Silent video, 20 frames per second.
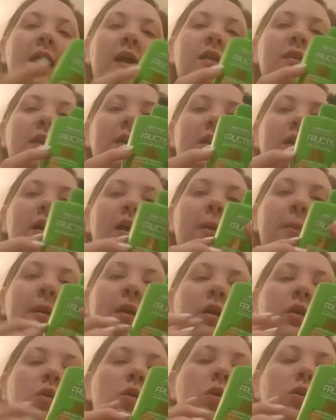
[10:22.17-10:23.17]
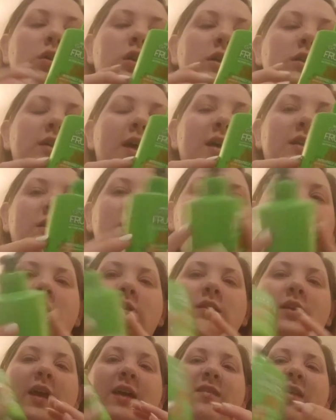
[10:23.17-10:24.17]
I think about a quarter size of
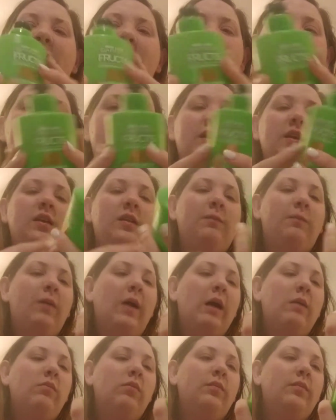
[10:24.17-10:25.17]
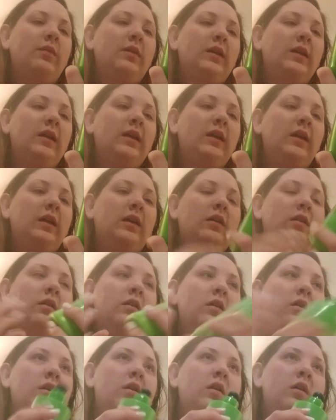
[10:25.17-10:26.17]
this. And I've had this probably,
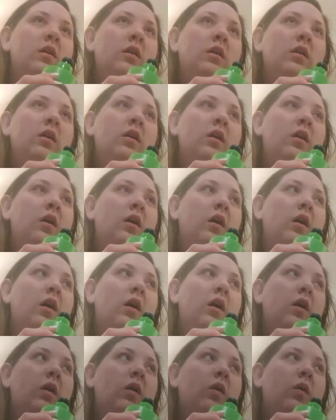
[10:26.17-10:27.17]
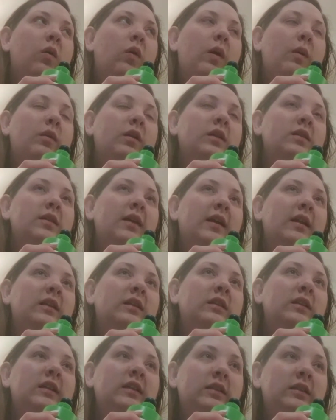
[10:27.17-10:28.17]
I want to say at
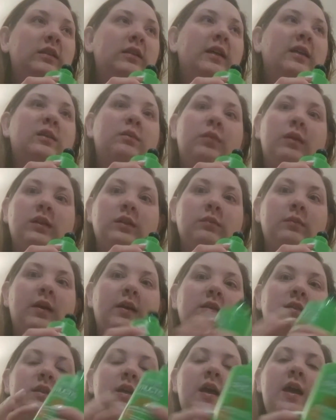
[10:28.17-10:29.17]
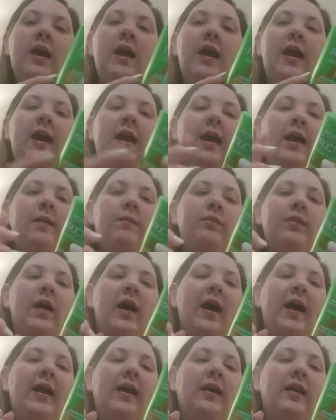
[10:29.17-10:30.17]
least 6+ months. And
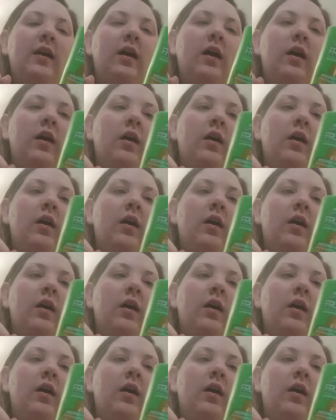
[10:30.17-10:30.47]
I